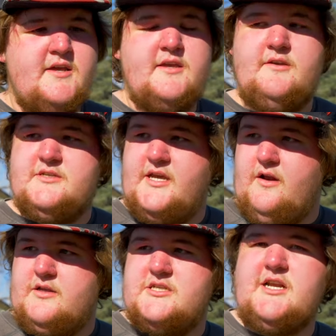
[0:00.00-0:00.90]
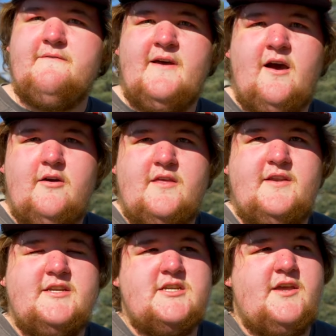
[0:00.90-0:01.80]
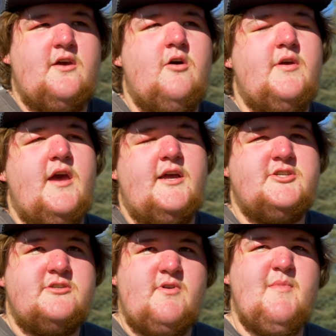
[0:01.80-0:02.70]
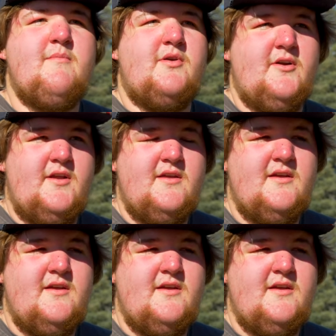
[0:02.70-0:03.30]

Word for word: he's getting all his stuff out, and then he's like, oh yeah, I just remembered.